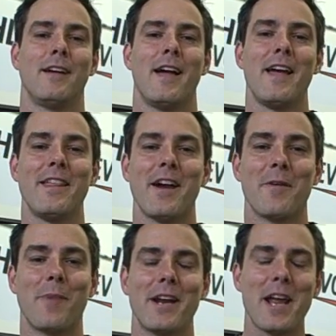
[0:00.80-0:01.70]
Hey there,
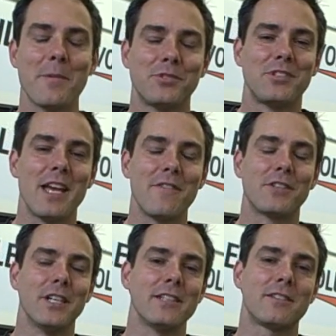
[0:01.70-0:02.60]
my name's Dave
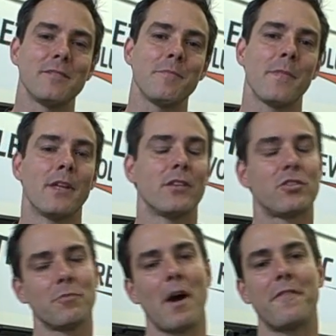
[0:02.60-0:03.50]
Gleason. This
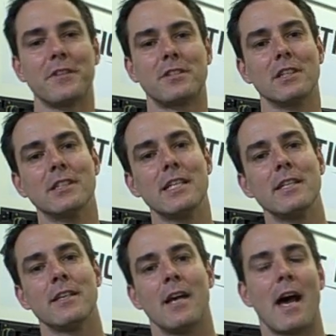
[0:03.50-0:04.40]
is my
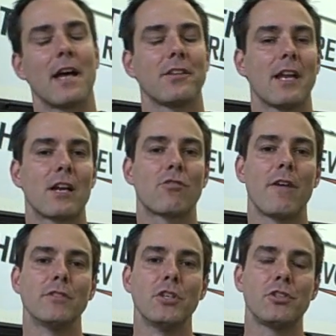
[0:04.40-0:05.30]
facility, Athletic
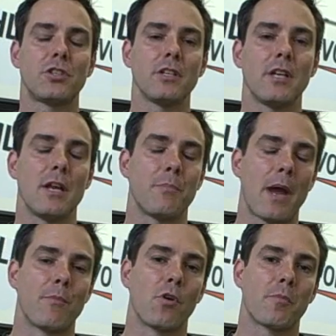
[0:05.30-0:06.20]
Revolution in
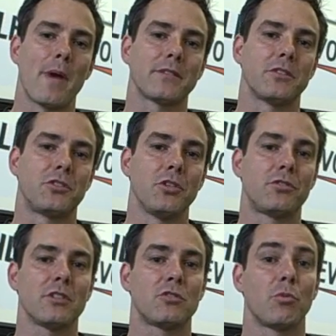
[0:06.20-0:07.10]
Pembroke,
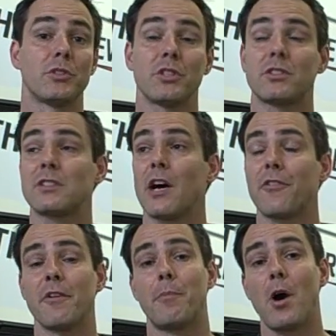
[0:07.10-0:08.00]
Massachusetts. We're just
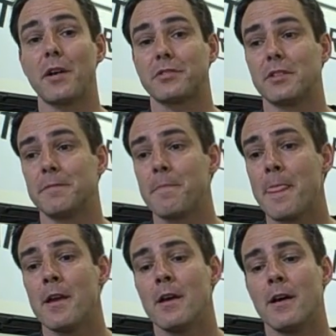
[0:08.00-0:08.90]
south of Boston.
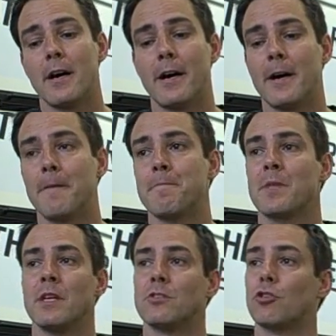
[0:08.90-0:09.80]

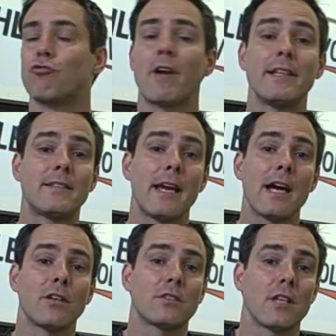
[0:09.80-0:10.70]
It's a great day
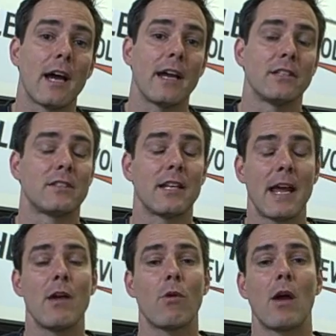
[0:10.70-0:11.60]
outside, and
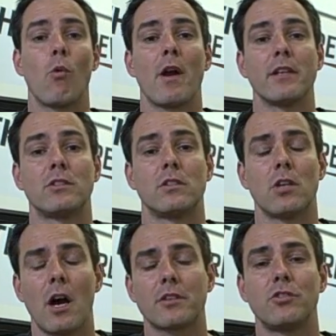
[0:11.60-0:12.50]
today what I wanted to
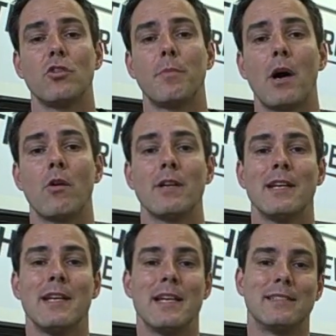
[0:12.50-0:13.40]
talk to you about
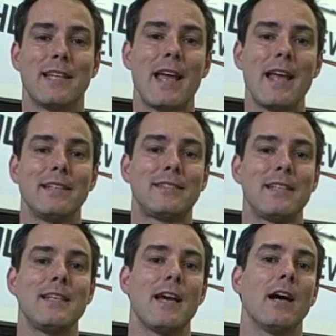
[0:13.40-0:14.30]
is
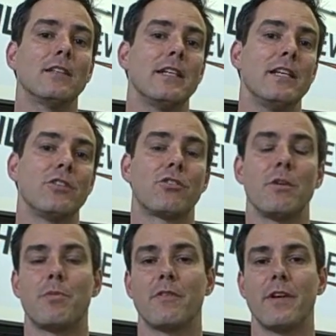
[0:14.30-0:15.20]
ACL injury
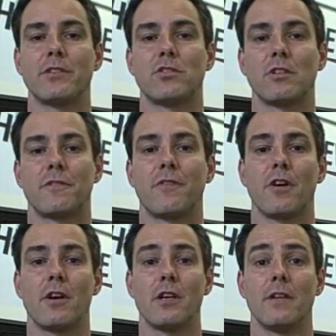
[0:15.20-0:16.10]
prevention
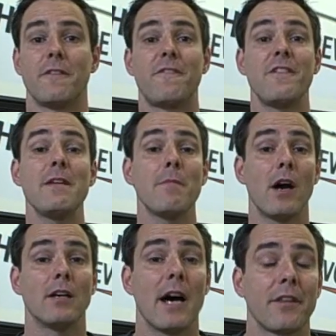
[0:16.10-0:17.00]
for
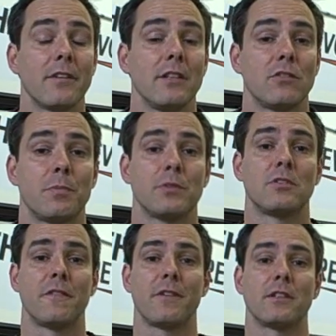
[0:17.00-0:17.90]
female athletes
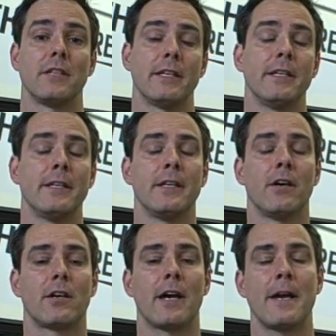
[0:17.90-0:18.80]
specifically,
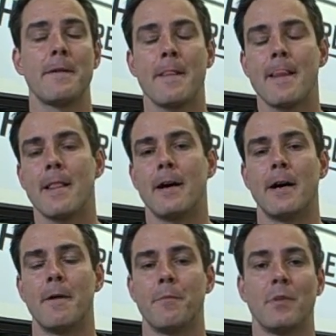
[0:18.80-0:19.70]
okay?
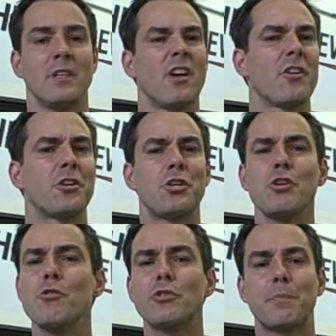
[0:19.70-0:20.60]
Another
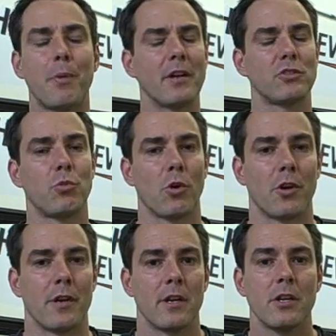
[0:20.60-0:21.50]
huge
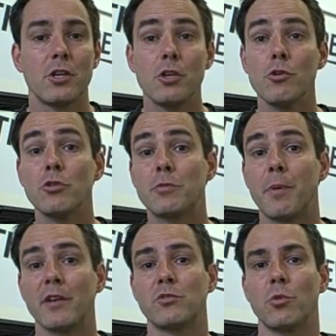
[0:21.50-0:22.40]
buzzword.
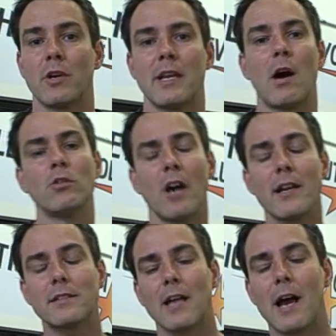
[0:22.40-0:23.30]
Now, a lot
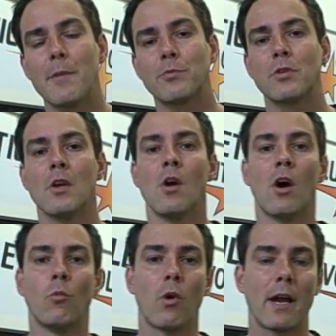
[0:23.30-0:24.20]
of times
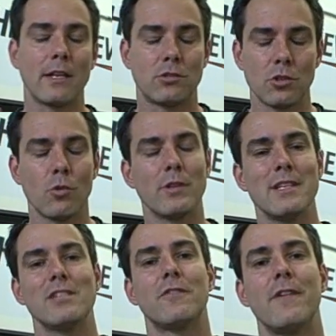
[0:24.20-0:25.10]
what I do in
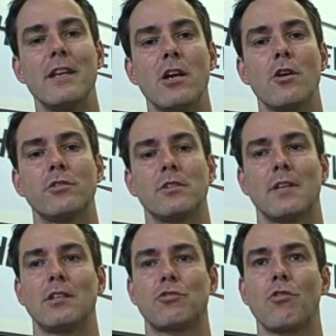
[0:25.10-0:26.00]
these videos is
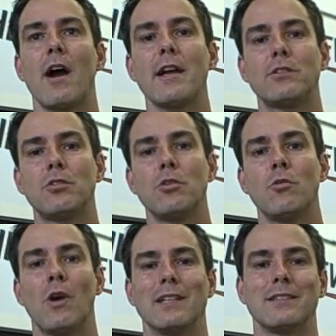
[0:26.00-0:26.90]
I try
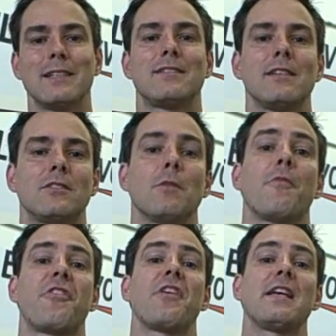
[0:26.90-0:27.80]
to elicit some
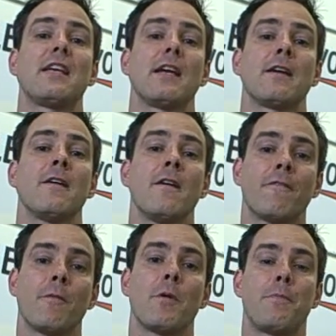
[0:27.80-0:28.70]
thinking
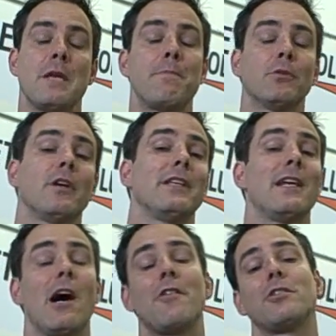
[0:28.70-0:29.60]
from the people on the
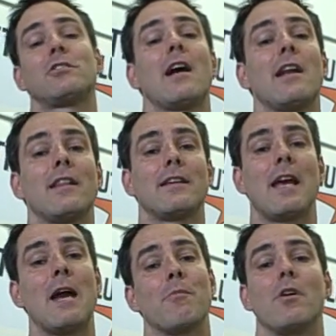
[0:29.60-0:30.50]
other side of the
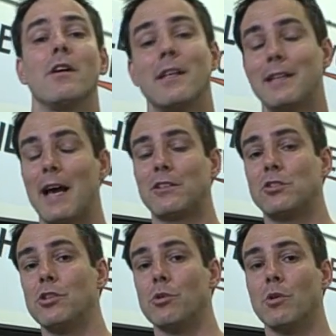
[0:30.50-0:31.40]
camera. That's
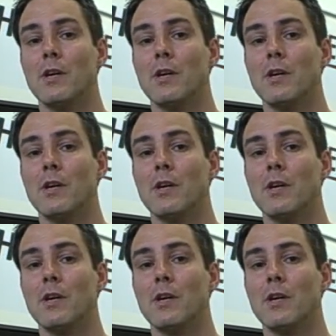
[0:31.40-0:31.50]
you.